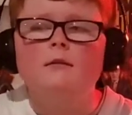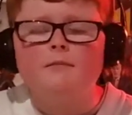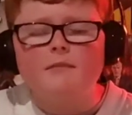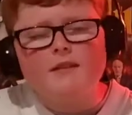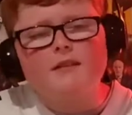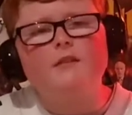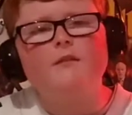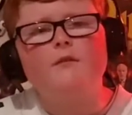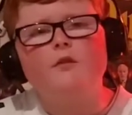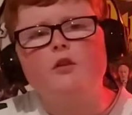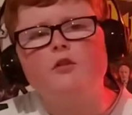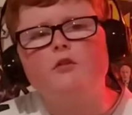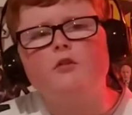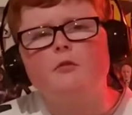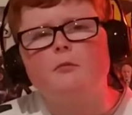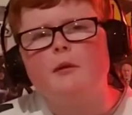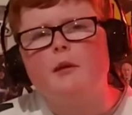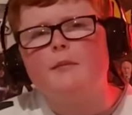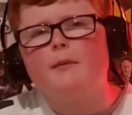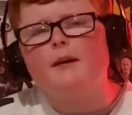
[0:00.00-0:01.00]
This
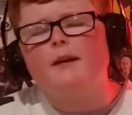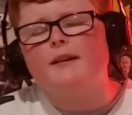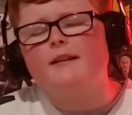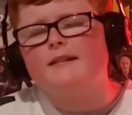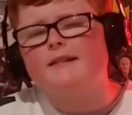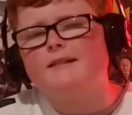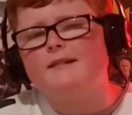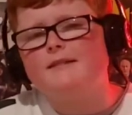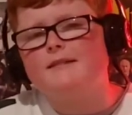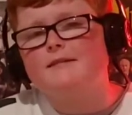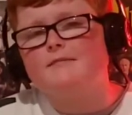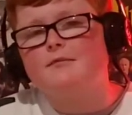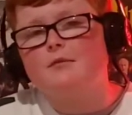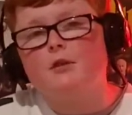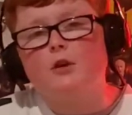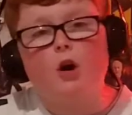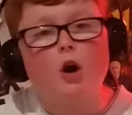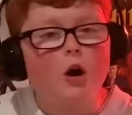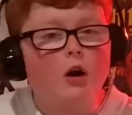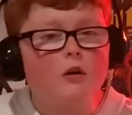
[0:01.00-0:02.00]
confuses me, because
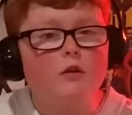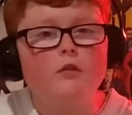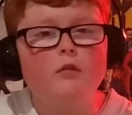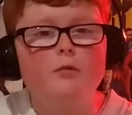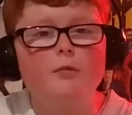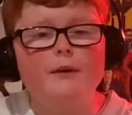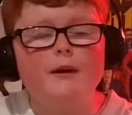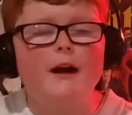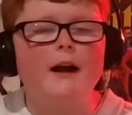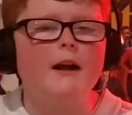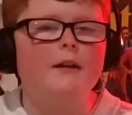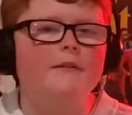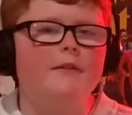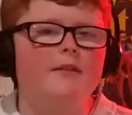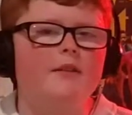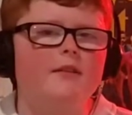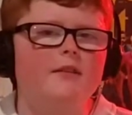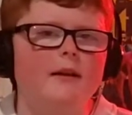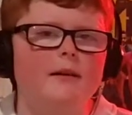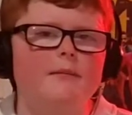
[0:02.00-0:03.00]
the Cardinals were kind of
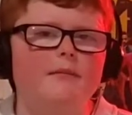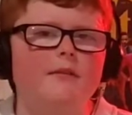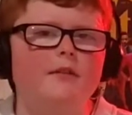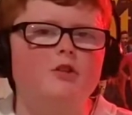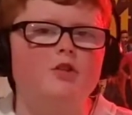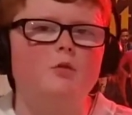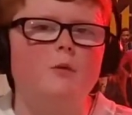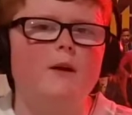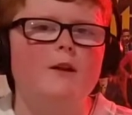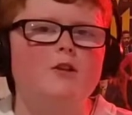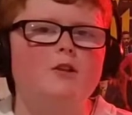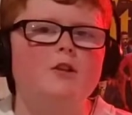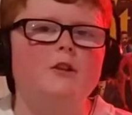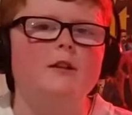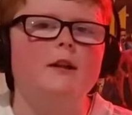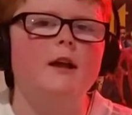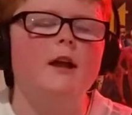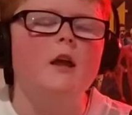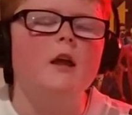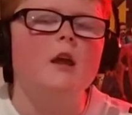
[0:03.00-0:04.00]
in the same
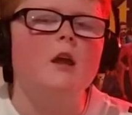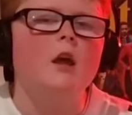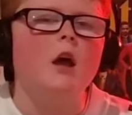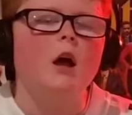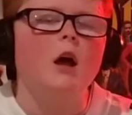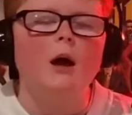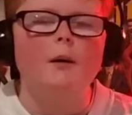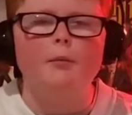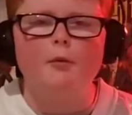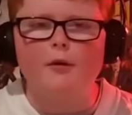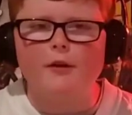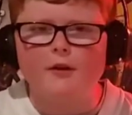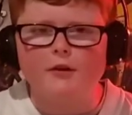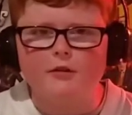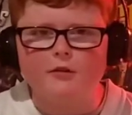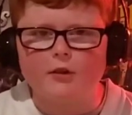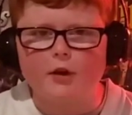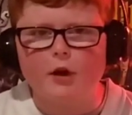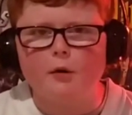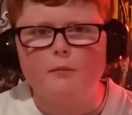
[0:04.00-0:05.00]
situation a couple
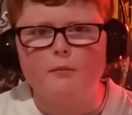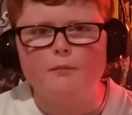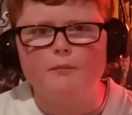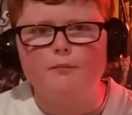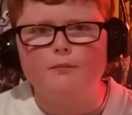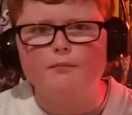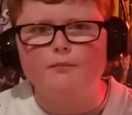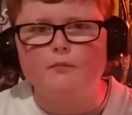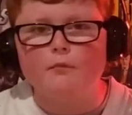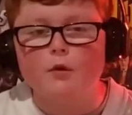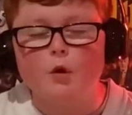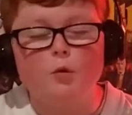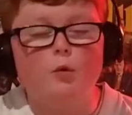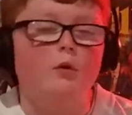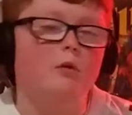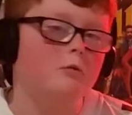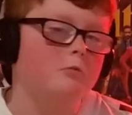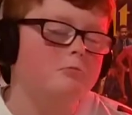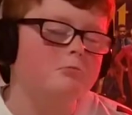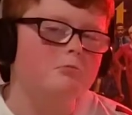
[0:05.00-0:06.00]
years ago,
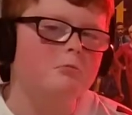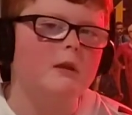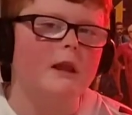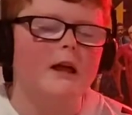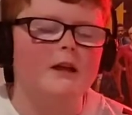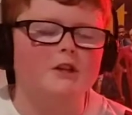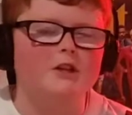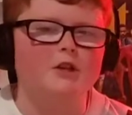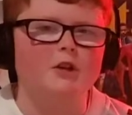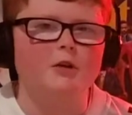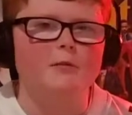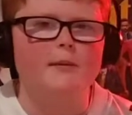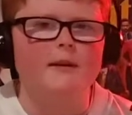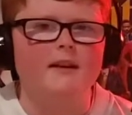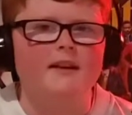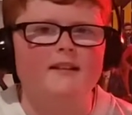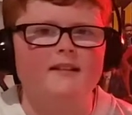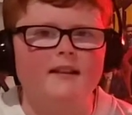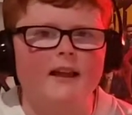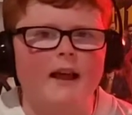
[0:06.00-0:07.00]
or last year to be
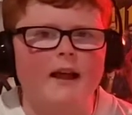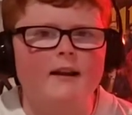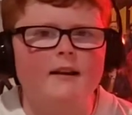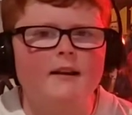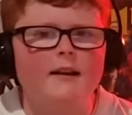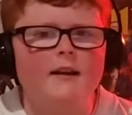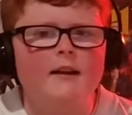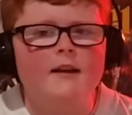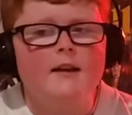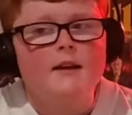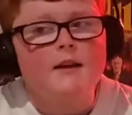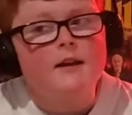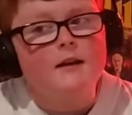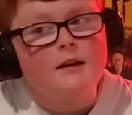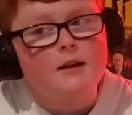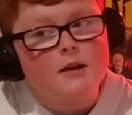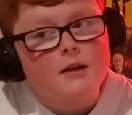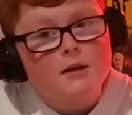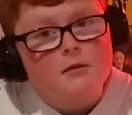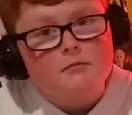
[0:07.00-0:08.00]
exact.
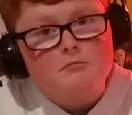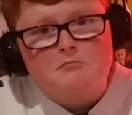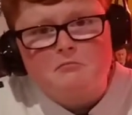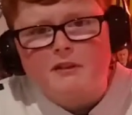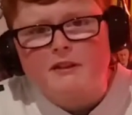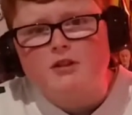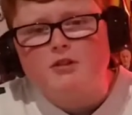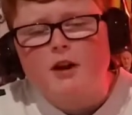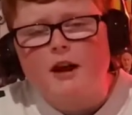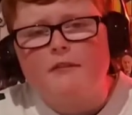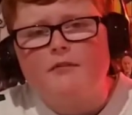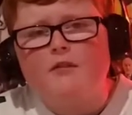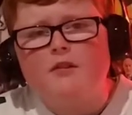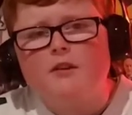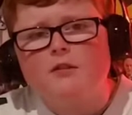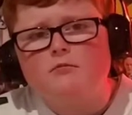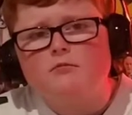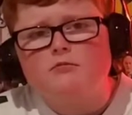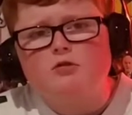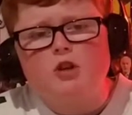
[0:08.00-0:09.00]
They
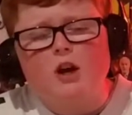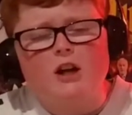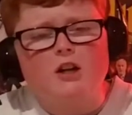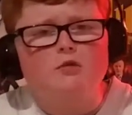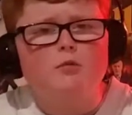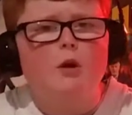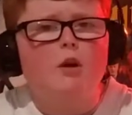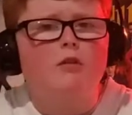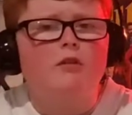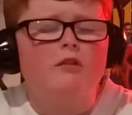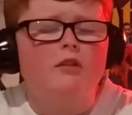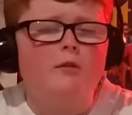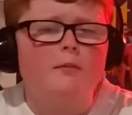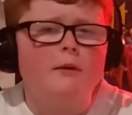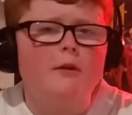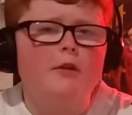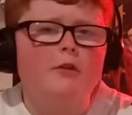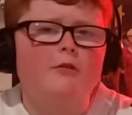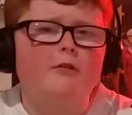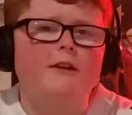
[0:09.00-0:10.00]
drafted Josh Rosen to
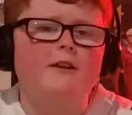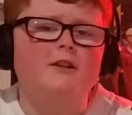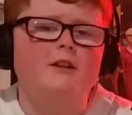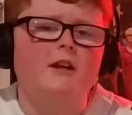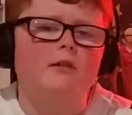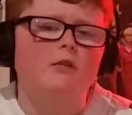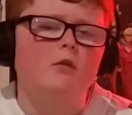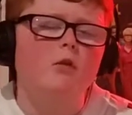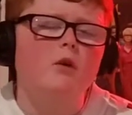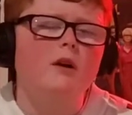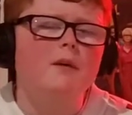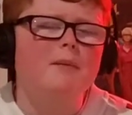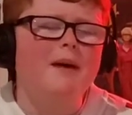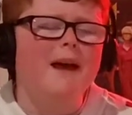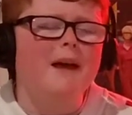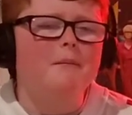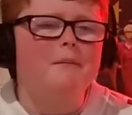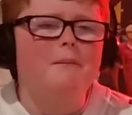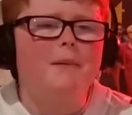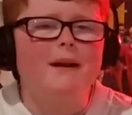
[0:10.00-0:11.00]
be their franchise
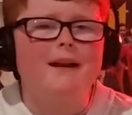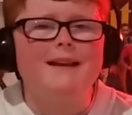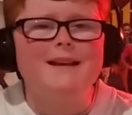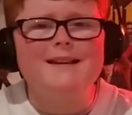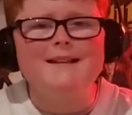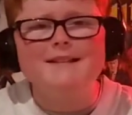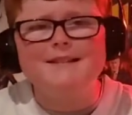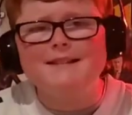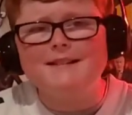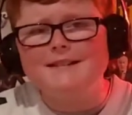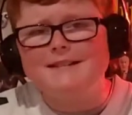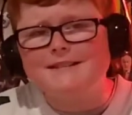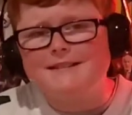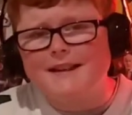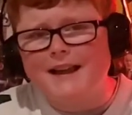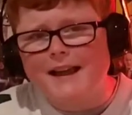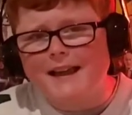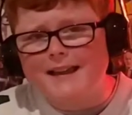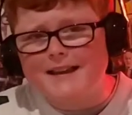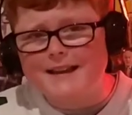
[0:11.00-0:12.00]
quarterback, but he looked
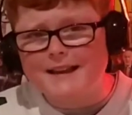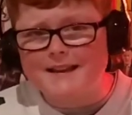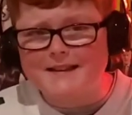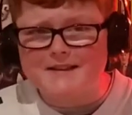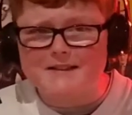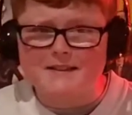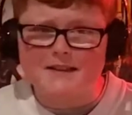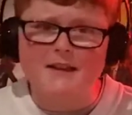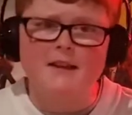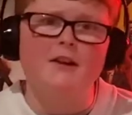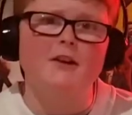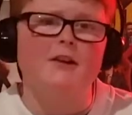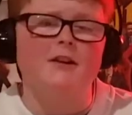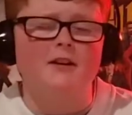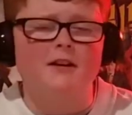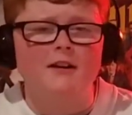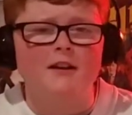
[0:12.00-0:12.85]
like a stinker.